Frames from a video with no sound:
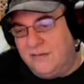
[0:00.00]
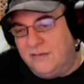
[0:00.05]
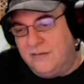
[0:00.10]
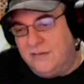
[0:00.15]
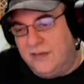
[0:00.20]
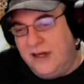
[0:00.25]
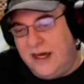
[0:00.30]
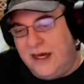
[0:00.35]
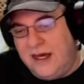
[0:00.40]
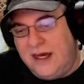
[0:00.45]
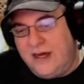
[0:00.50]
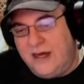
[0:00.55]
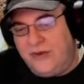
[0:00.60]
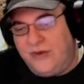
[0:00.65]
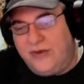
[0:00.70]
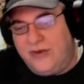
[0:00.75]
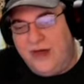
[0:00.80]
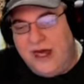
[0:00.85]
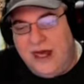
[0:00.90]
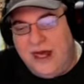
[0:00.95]
a
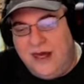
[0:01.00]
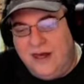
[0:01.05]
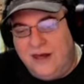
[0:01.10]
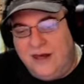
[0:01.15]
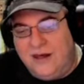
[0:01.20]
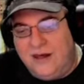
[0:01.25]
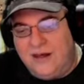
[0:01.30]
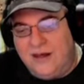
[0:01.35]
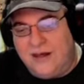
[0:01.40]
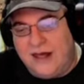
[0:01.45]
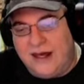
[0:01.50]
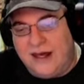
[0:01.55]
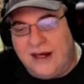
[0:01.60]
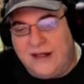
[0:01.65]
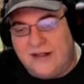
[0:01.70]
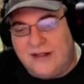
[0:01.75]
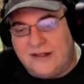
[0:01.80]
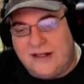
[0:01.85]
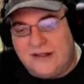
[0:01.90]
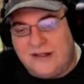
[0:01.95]
thing that
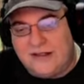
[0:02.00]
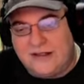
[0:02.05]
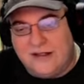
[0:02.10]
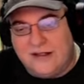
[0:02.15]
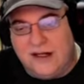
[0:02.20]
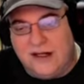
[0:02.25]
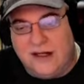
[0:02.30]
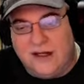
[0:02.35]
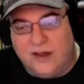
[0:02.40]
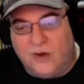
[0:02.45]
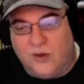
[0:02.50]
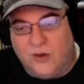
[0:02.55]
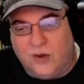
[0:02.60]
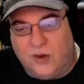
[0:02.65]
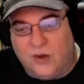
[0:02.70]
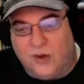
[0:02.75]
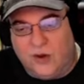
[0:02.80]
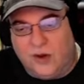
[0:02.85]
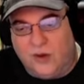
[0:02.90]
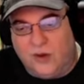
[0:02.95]
exists in the
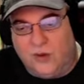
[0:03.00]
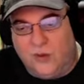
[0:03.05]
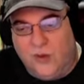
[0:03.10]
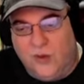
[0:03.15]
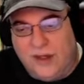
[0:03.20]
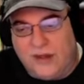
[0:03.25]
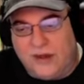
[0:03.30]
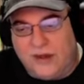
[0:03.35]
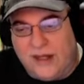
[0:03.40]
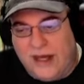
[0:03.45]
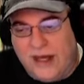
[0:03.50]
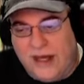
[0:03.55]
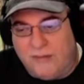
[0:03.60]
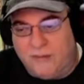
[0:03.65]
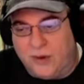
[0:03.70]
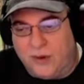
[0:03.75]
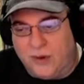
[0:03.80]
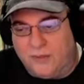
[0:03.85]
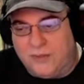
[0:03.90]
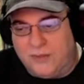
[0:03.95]
world with a
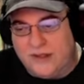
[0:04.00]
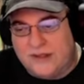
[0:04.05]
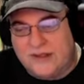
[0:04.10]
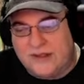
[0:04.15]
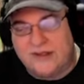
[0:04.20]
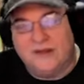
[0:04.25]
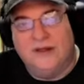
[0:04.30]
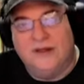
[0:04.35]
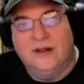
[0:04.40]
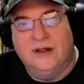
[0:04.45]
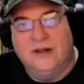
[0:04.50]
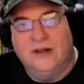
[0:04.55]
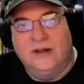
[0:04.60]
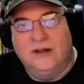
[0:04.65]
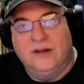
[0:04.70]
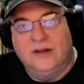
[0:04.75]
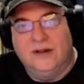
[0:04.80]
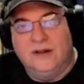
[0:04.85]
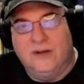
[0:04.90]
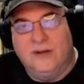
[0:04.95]
purpose,
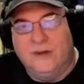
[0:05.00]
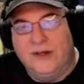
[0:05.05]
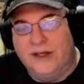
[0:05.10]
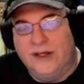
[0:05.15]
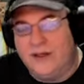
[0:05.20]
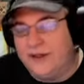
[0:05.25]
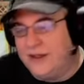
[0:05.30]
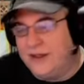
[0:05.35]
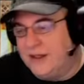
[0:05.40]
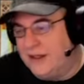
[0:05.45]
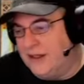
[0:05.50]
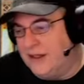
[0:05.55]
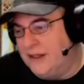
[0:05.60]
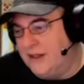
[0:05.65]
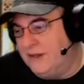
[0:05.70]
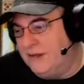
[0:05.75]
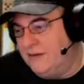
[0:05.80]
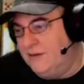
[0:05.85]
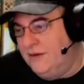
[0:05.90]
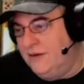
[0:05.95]
with uh,
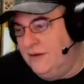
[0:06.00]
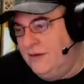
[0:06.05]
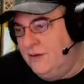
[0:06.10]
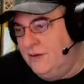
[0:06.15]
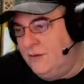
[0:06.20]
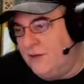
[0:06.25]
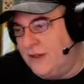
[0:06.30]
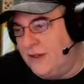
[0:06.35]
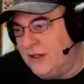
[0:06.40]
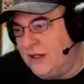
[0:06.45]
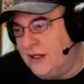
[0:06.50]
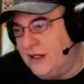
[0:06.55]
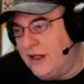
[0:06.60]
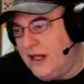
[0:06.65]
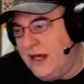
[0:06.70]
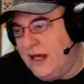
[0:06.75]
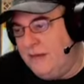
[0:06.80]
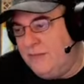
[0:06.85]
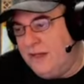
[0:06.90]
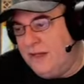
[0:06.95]
with an
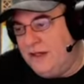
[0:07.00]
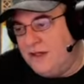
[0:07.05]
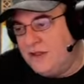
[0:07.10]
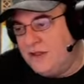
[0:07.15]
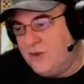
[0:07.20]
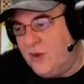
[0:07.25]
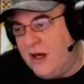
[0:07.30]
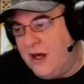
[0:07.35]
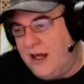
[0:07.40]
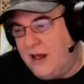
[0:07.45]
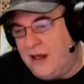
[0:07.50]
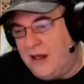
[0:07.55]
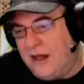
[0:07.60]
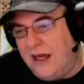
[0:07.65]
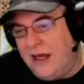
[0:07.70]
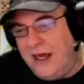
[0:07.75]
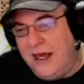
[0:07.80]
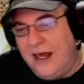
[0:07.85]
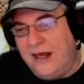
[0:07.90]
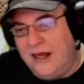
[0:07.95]
alignment as well,
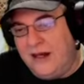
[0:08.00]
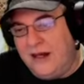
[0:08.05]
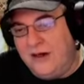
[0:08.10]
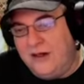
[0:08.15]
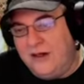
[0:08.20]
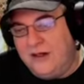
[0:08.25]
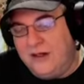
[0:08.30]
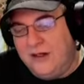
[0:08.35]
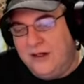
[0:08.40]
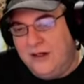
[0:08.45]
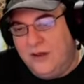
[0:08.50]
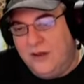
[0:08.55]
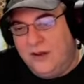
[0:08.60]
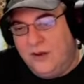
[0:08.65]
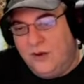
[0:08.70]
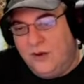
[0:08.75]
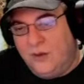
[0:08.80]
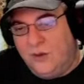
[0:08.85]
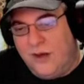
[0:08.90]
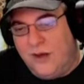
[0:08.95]
and
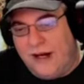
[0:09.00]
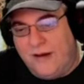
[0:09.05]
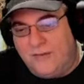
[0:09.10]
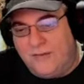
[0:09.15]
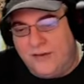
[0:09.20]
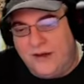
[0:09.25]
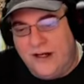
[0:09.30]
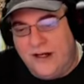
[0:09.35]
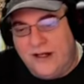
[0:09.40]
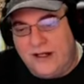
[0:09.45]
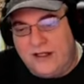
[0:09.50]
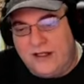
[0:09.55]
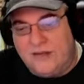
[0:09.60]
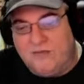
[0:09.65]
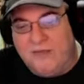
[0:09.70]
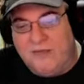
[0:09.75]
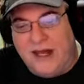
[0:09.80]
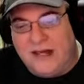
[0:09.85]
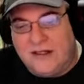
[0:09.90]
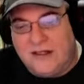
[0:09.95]
whatever it is
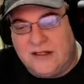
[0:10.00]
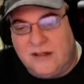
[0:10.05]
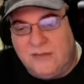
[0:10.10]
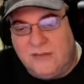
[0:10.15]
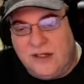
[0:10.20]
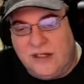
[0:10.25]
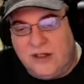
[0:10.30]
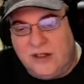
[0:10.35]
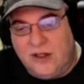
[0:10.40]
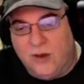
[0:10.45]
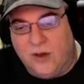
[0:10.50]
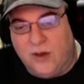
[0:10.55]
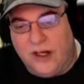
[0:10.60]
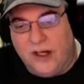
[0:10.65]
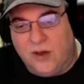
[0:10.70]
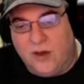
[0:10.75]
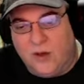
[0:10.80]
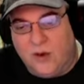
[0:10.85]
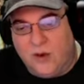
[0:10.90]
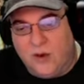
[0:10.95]
meant to be doing
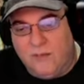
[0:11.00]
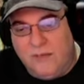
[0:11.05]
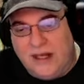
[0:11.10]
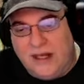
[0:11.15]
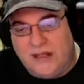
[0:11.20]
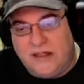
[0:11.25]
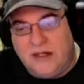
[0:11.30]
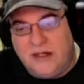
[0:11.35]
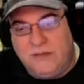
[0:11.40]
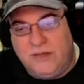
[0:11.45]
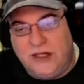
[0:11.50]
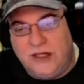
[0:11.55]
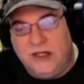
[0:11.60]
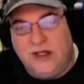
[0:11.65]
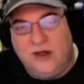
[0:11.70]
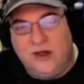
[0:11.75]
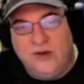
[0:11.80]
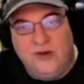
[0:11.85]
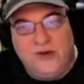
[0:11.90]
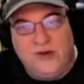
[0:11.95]
or meant to be
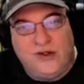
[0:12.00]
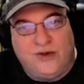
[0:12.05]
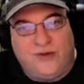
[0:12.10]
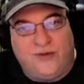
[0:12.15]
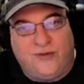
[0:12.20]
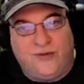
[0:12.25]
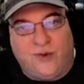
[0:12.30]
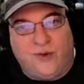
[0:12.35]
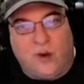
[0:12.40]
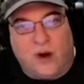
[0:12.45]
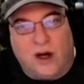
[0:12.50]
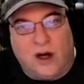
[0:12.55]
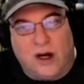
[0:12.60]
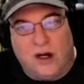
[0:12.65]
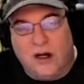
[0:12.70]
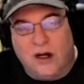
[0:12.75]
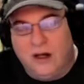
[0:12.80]
used for